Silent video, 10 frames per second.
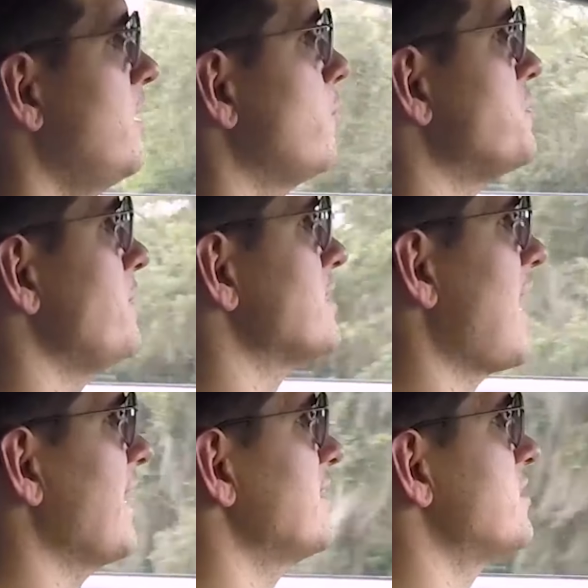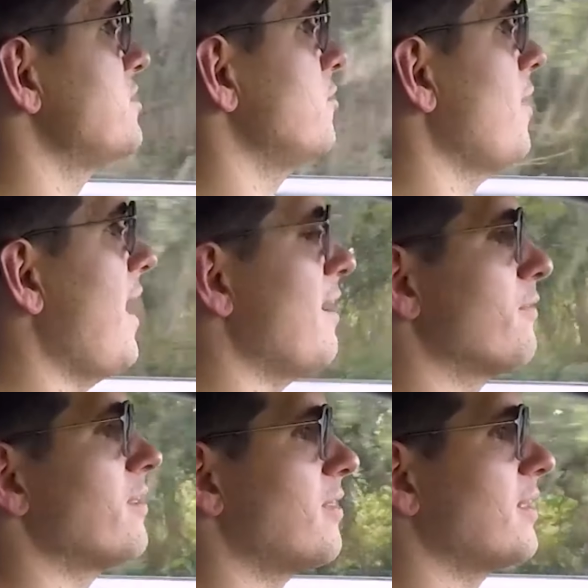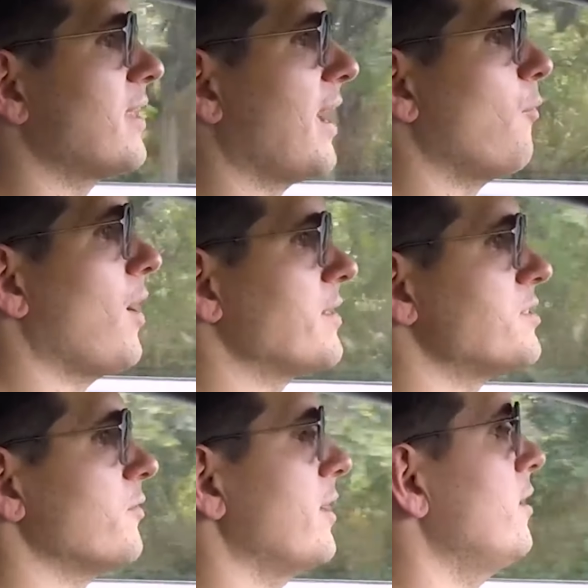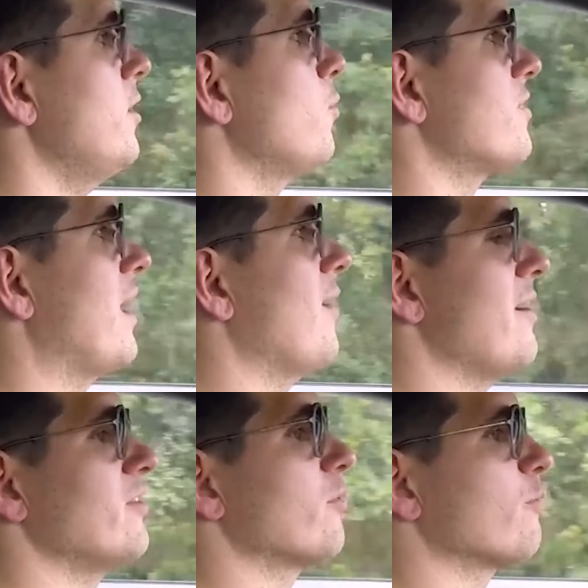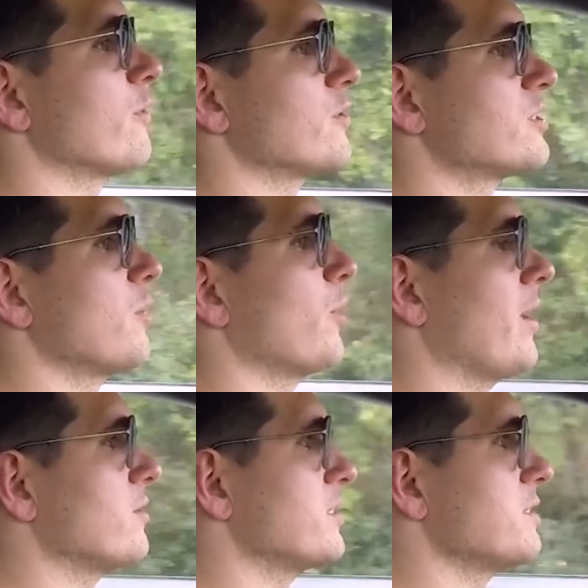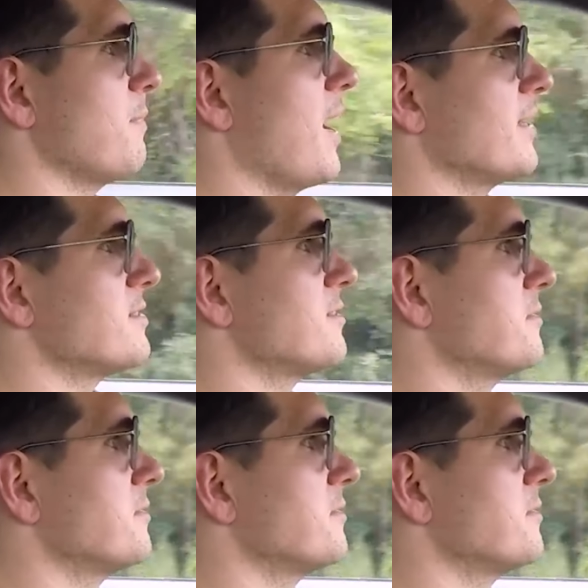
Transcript: which means I get to do everything that I want to it without having to reverse someone else's mods.